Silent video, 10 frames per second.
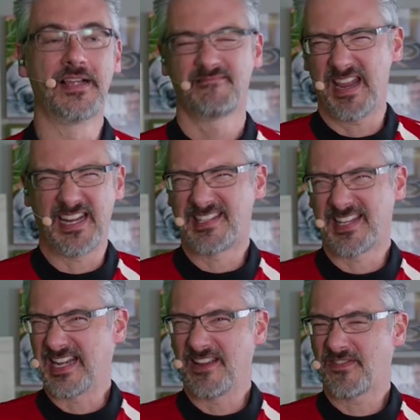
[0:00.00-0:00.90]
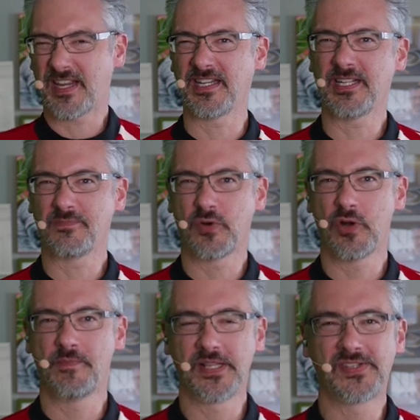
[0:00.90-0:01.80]
any significant
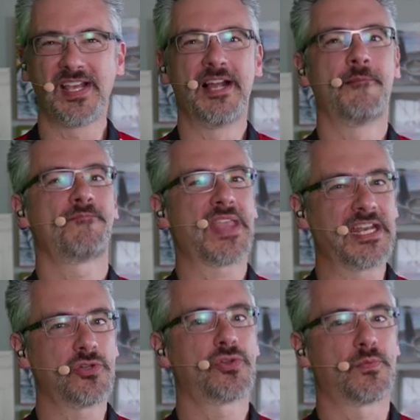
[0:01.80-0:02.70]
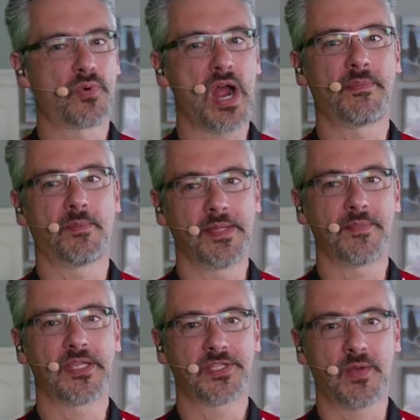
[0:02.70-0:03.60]
improvements, and you should probably
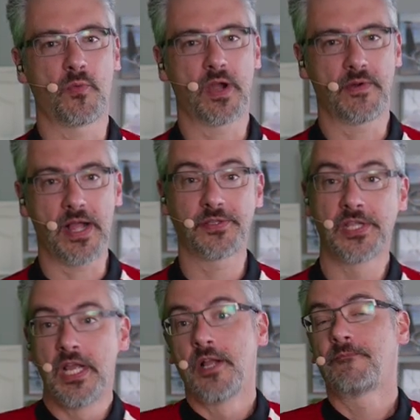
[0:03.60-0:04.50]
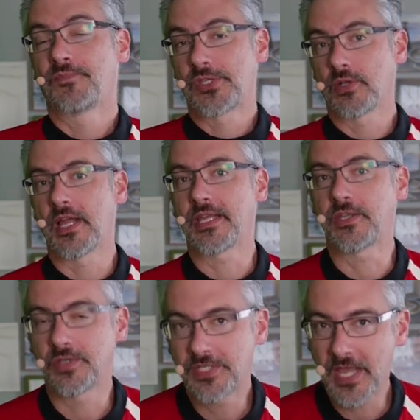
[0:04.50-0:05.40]
be somewhere else. So, like
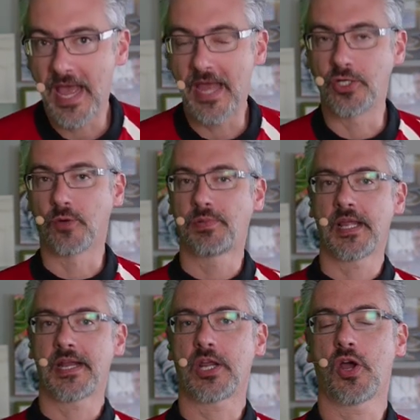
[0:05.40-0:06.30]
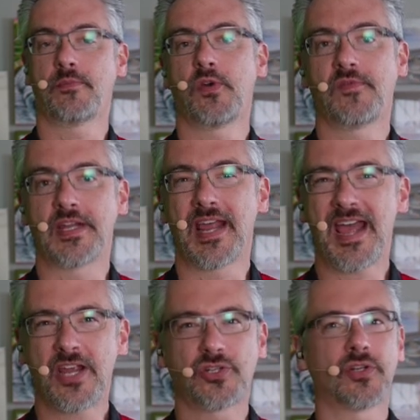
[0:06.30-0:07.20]
you said, you're planning on moving to
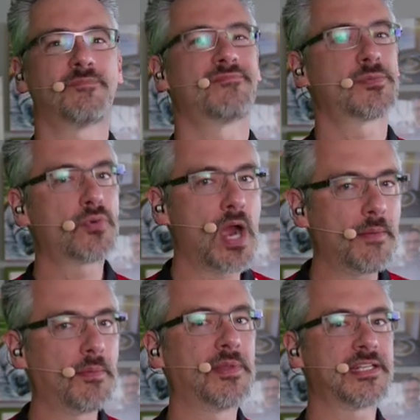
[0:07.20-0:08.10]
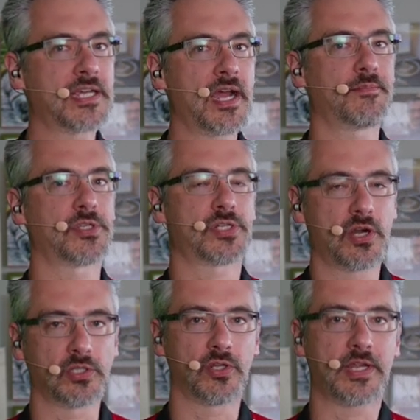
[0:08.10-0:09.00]
Azure. It's probably time to
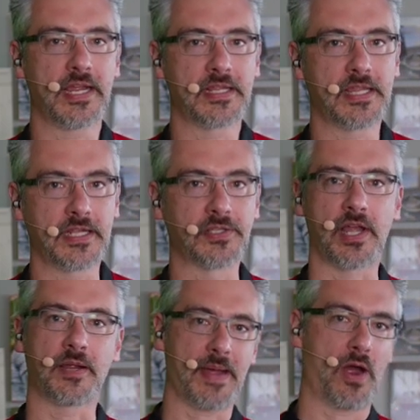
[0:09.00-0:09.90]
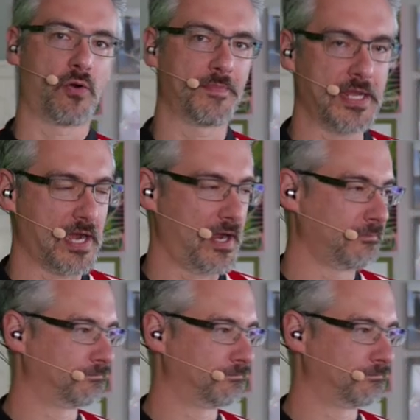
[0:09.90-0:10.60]
start looking at things like Power BI.